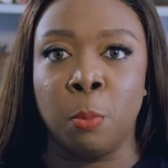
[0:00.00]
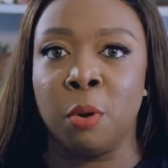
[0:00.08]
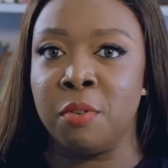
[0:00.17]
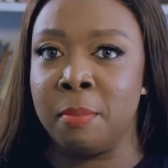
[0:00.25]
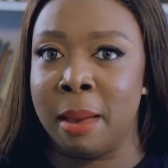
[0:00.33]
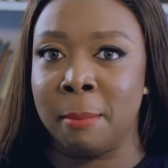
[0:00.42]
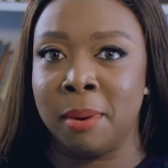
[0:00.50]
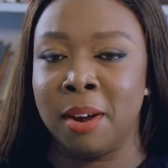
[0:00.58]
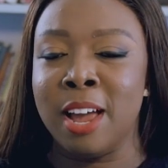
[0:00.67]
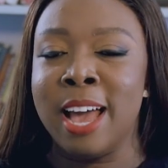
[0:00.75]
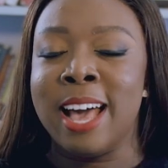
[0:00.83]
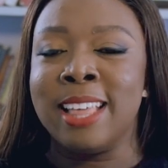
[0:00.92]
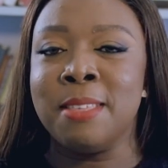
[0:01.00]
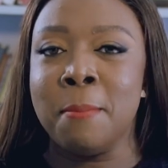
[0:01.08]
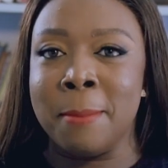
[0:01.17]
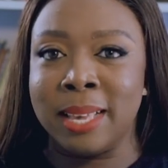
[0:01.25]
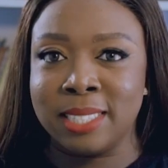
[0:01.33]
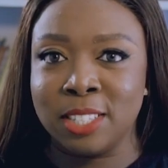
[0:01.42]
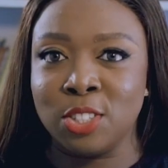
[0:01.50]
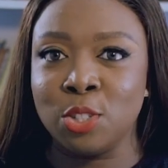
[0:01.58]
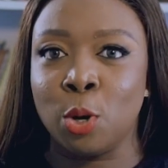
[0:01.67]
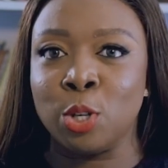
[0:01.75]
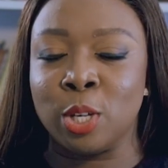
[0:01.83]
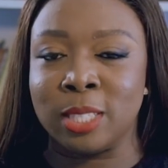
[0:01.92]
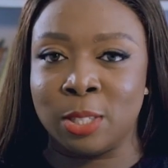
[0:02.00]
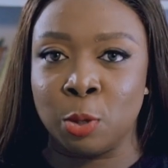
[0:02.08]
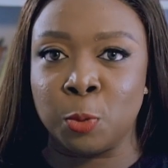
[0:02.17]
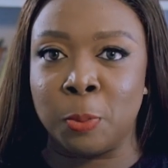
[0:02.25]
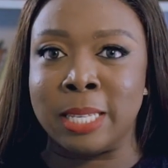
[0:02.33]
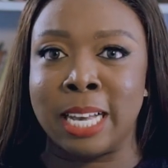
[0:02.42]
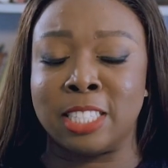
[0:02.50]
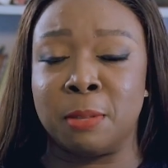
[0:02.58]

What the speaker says: But remember, the messaging on your sales page has